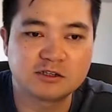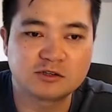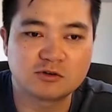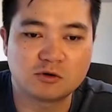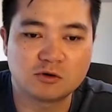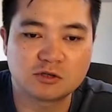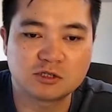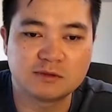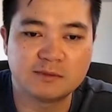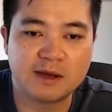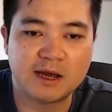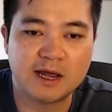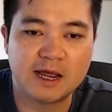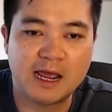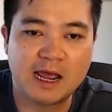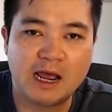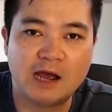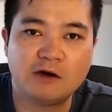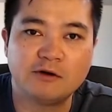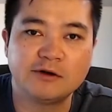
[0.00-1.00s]
talks about
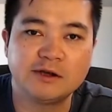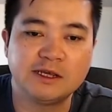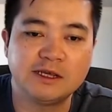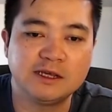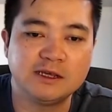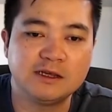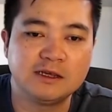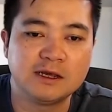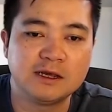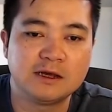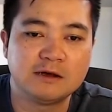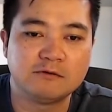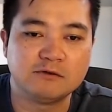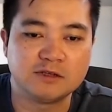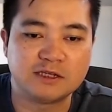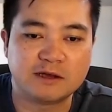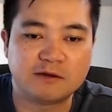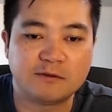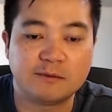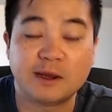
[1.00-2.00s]
how he was
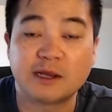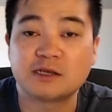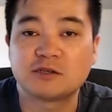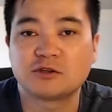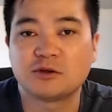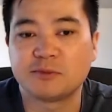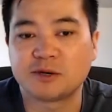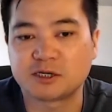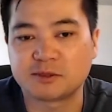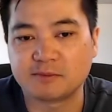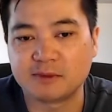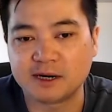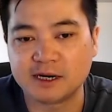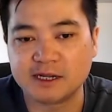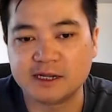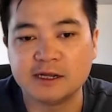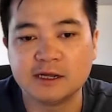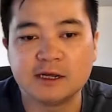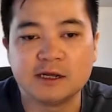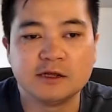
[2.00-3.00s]
able to make so much money
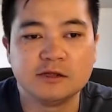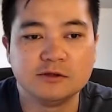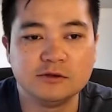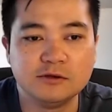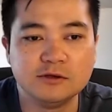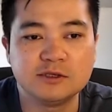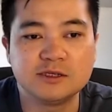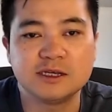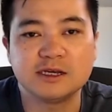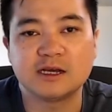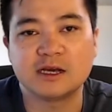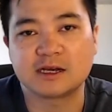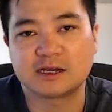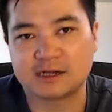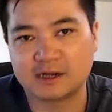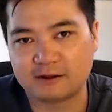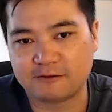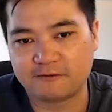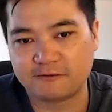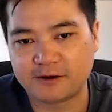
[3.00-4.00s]
using a
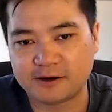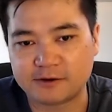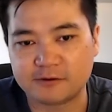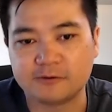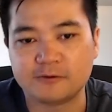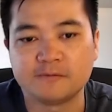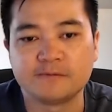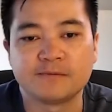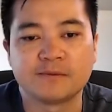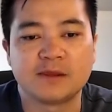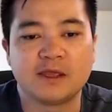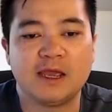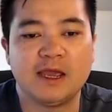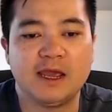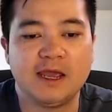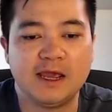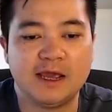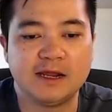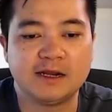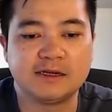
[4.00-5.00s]
Funnel,
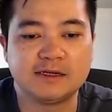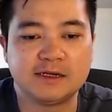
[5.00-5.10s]
and